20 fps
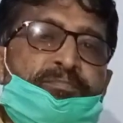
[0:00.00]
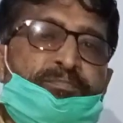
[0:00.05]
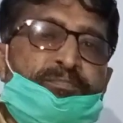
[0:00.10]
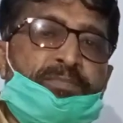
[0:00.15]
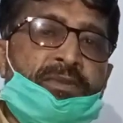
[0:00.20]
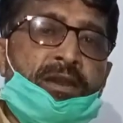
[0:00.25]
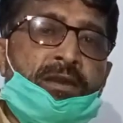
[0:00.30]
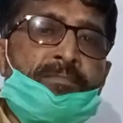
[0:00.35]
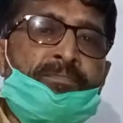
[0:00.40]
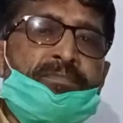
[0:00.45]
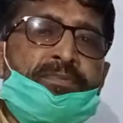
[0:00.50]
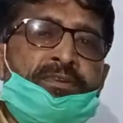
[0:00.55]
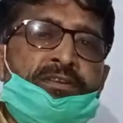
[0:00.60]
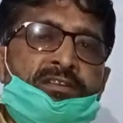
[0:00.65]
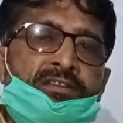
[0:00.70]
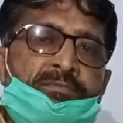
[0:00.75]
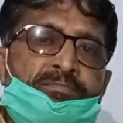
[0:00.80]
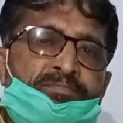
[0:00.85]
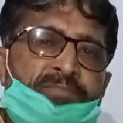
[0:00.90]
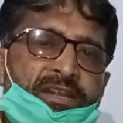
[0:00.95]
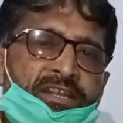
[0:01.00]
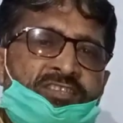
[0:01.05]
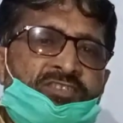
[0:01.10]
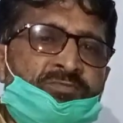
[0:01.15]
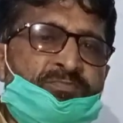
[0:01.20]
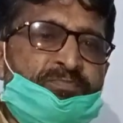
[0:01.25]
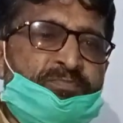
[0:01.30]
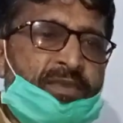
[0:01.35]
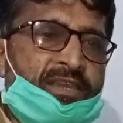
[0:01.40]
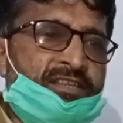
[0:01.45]
proper
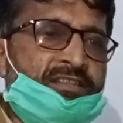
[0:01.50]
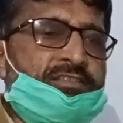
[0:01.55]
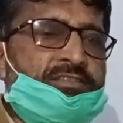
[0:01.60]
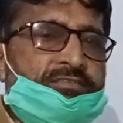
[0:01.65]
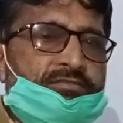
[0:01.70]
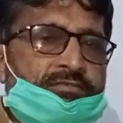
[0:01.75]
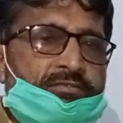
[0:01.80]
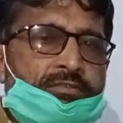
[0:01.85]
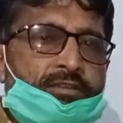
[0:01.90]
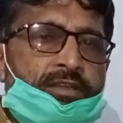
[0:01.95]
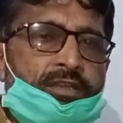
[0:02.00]
perspective.